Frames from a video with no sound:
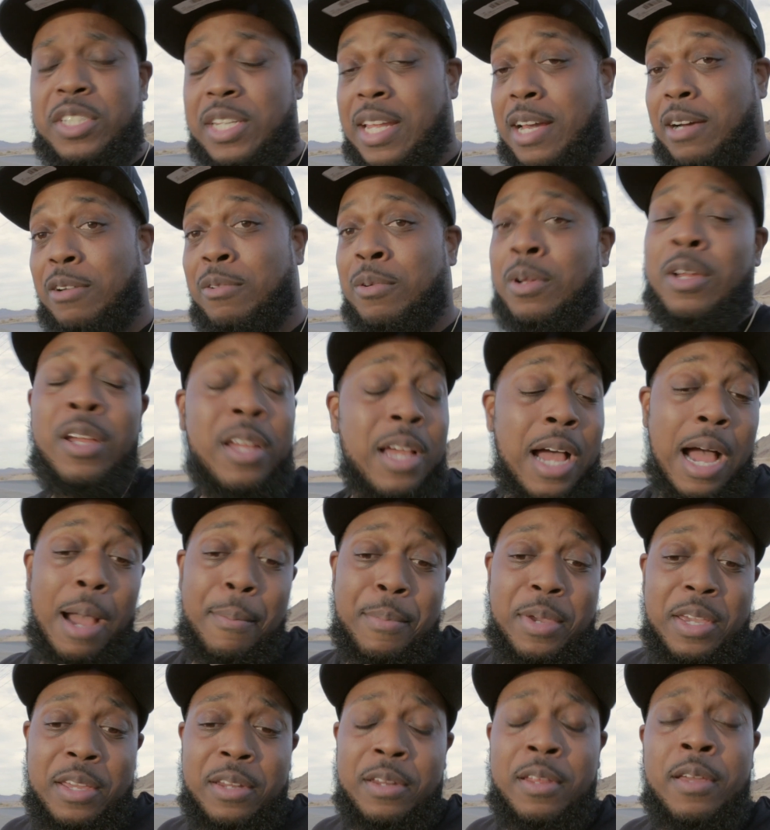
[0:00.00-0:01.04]
Now, I
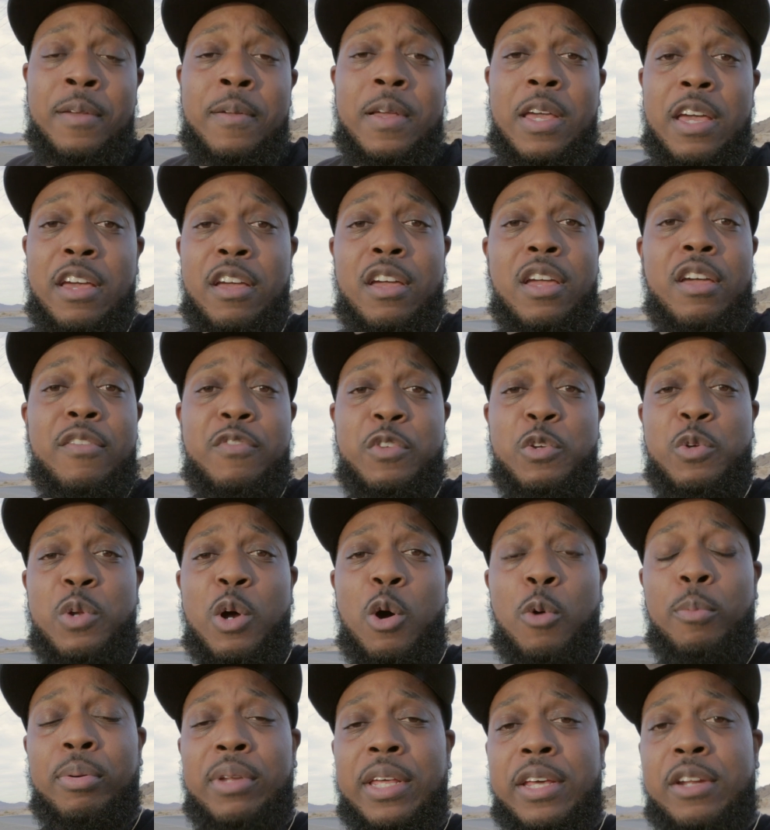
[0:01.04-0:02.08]
mean, if you
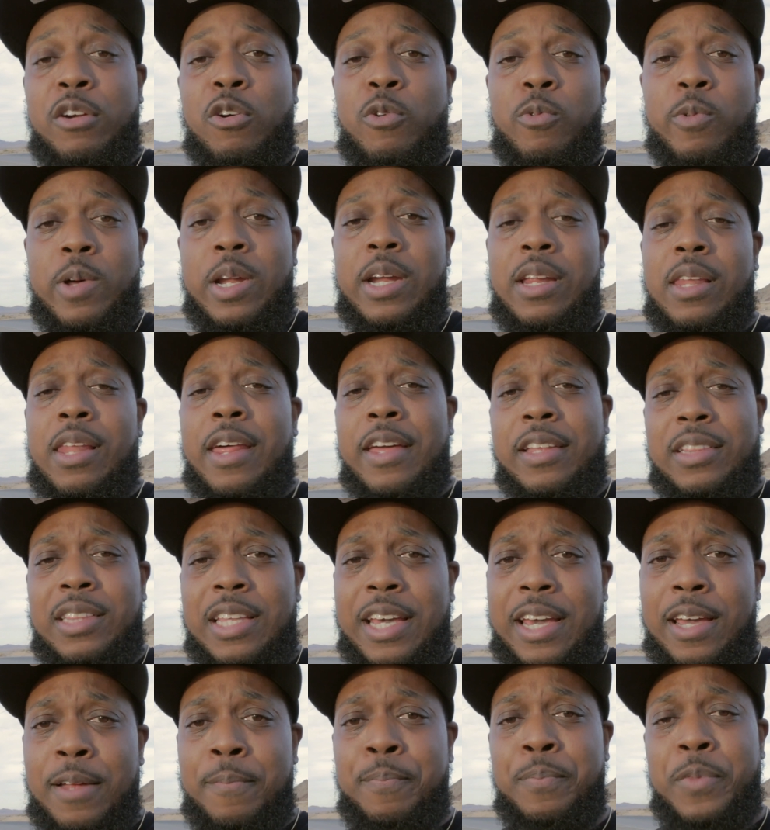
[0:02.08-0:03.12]
don't plan on running like
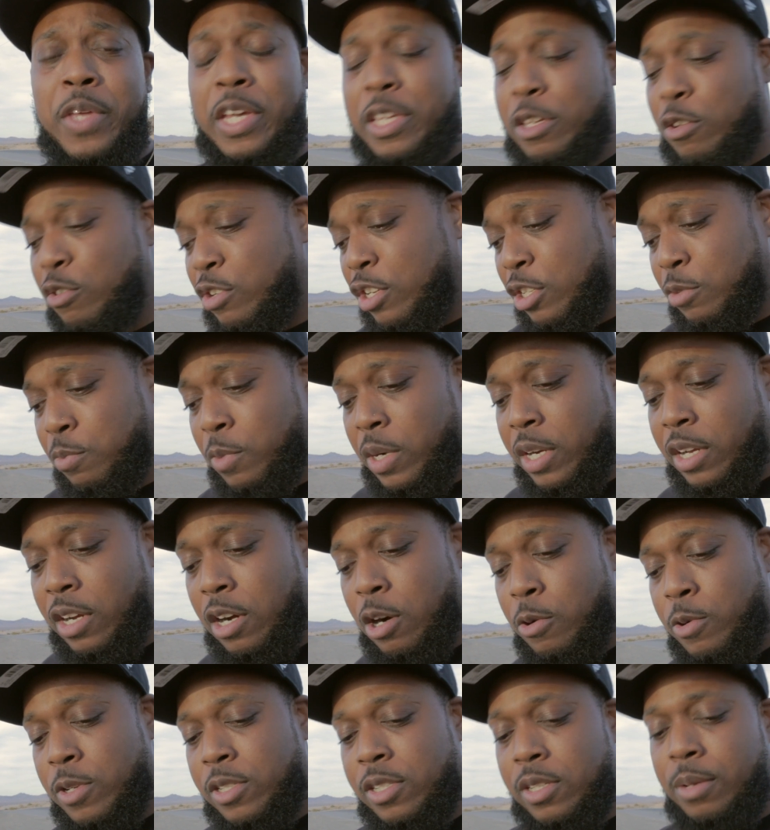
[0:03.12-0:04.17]
that and you just want to
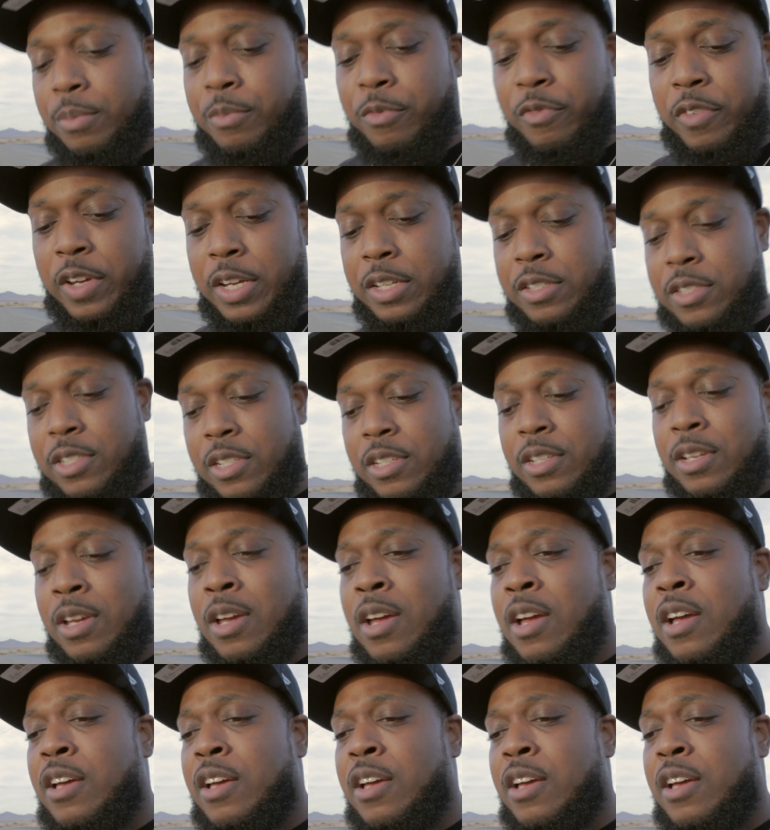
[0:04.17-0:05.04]
go with something fancy,